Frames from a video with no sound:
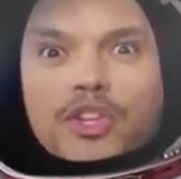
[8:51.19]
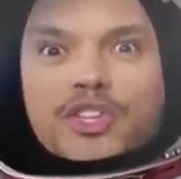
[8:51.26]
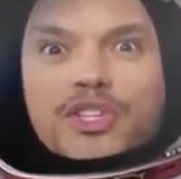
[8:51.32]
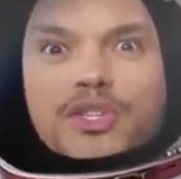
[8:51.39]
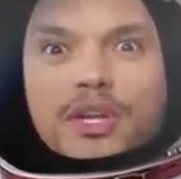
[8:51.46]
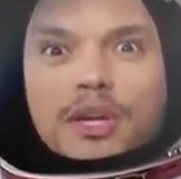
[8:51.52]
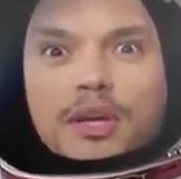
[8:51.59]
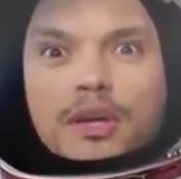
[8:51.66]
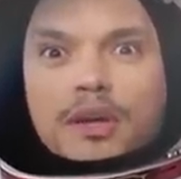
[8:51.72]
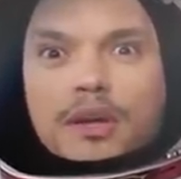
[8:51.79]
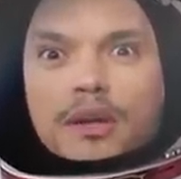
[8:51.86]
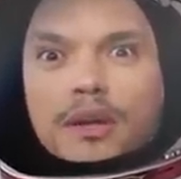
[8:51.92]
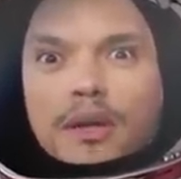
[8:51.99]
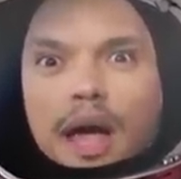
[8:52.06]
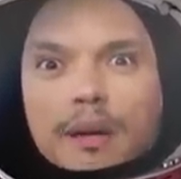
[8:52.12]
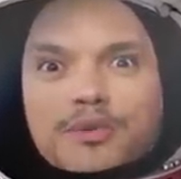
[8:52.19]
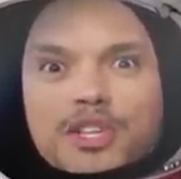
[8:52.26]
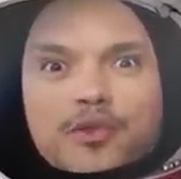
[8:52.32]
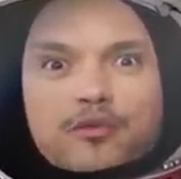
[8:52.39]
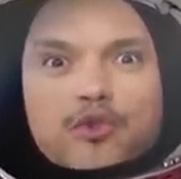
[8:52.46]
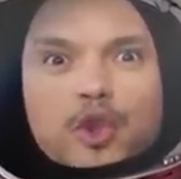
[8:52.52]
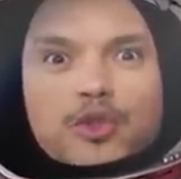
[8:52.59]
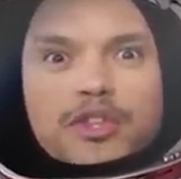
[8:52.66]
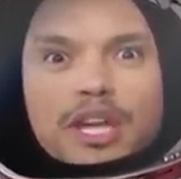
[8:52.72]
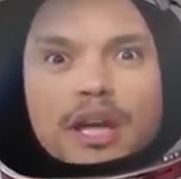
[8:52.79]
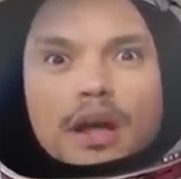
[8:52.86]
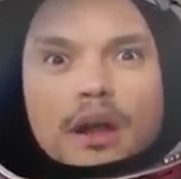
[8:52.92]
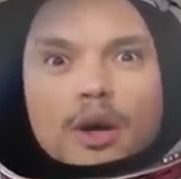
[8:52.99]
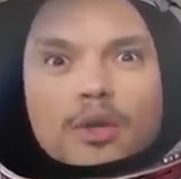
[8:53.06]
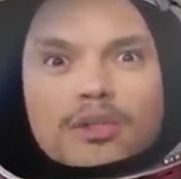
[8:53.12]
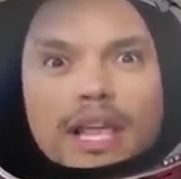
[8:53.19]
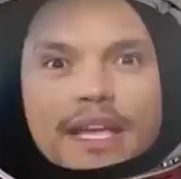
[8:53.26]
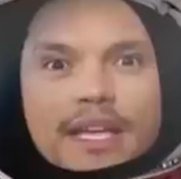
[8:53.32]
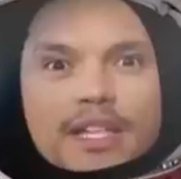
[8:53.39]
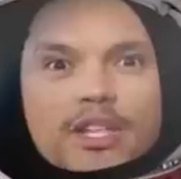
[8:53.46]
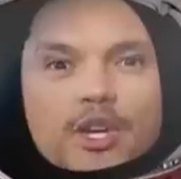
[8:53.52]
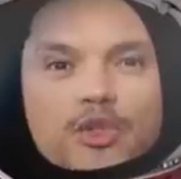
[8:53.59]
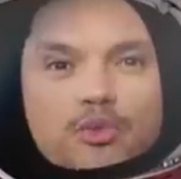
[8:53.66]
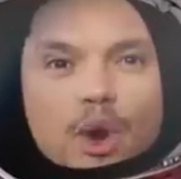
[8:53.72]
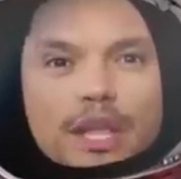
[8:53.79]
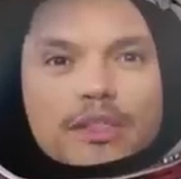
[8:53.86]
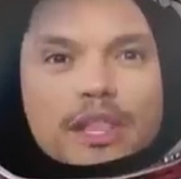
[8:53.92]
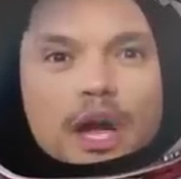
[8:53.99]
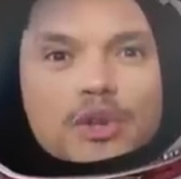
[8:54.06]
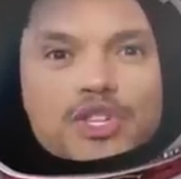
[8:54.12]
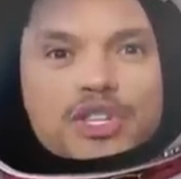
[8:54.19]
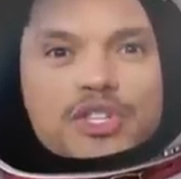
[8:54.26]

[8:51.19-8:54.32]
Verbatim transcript: I'm just floating around like idiot right now.